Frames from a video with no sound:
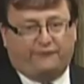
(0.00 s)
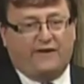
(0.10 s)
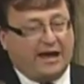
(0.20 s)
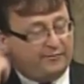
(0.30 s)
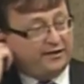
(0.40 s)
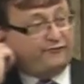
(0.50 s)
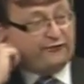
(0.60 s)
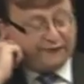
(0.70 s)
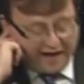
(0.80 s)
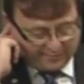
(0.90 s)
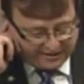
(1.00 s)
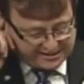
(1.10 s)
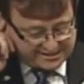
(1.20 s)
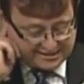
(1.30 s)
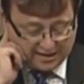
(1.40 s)
For
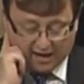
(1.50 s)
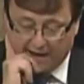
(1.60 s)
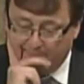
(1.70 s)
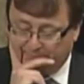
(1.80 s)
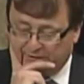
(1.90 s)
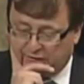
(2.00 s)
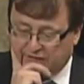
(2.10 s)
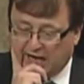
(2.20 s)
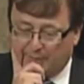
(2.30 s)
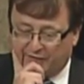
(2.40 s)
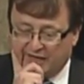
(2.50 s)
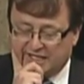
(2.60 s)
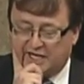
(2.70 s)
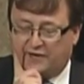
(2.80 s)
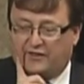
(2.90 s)
families, there's a couple
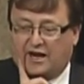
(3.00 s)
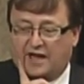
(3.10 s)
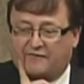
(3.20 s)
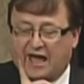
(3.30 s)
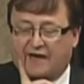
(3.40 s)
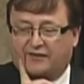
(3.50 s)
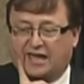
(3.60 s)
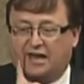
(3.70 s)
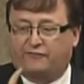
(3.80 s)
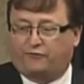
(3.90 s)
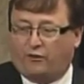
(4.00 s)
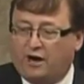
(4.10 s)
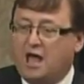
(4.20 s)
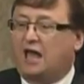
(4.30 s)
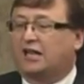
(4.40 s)
things in here that I've advocated
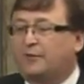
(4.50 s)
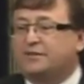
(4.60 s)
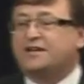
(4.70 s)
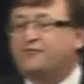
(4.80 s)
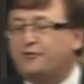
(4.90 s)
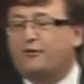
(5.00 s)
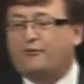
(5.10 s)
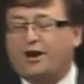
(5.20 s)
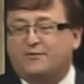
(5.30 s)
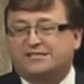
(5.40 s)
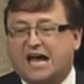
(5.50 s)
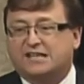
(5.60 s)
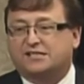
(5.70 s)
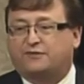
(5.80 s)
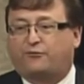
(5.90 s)
for, a little bit different than what I was
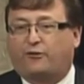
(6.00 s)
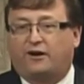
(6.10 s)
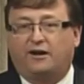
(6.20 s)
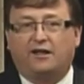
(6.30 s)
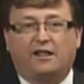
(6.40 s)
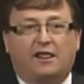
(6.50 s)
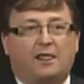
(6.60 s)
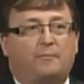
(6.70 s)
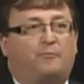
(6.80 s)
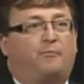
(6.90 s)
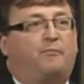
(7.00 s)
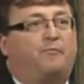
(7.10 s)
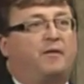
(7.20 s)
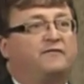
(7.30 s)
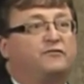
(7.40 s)
asking for,
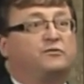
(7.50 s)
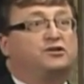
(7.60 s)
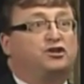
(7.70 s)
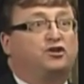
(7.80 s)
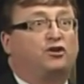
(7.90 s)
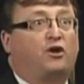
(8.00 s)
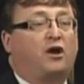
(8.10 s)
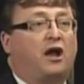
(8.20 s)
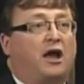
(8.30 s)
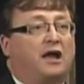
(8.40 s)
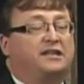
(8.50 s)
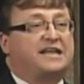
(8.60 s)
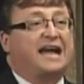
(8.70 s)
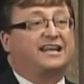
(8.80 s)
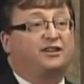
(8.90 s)
but
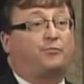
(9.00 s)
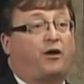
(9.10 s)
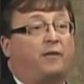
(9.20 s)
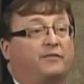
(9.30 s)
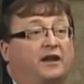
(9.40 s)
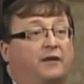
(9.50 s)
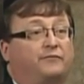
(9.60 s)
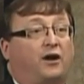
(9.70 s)
attacking the problem that